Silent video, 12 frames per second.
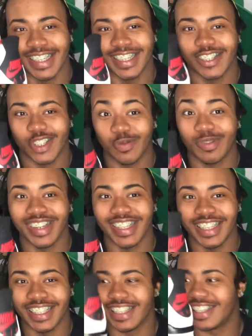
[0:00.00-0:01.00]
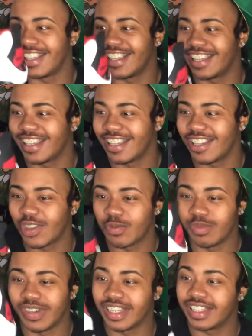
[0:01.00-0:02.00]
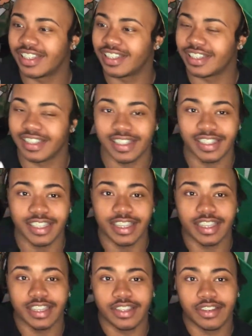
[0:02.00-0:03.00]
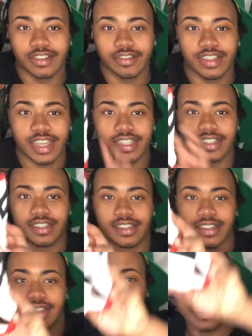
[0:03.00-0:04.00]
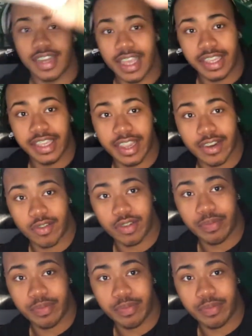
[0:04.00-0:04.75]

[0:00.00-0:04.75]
was pretty easy to get. But yeah, you know, you got the Nike Air on the